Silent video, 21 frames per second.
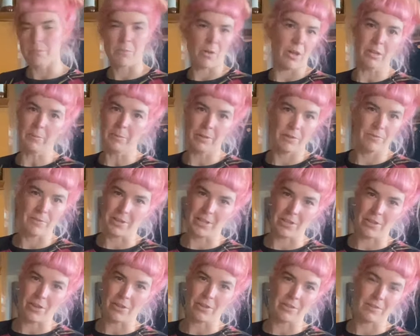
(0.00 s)
mind a bit of
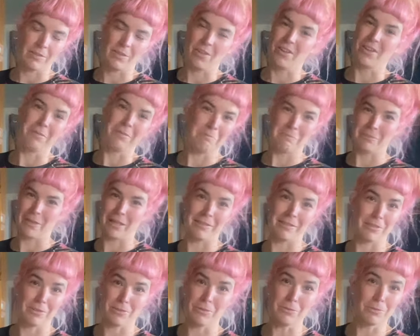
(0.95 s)
runny yogurt, so
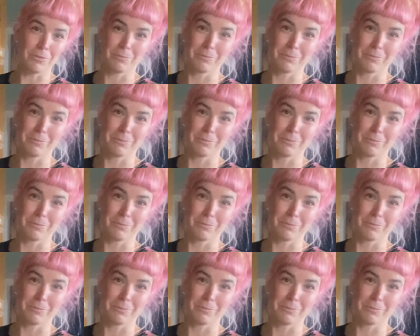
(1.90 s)
that's cool.